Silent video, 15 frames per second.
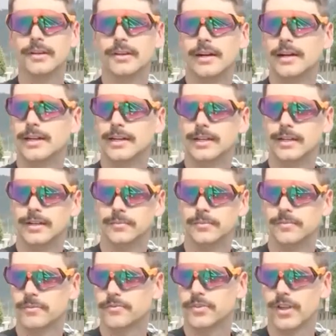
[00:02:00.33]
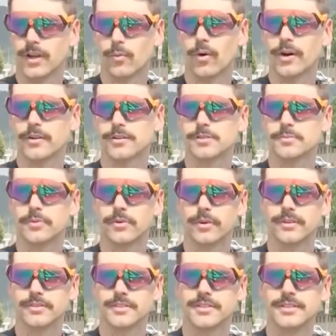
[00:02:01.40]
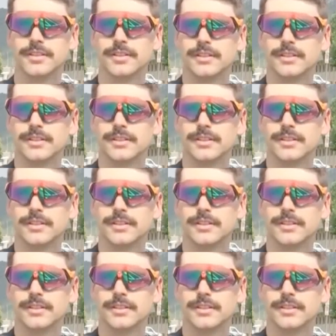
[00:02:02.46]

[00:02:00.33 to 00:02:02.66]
If you like water sports,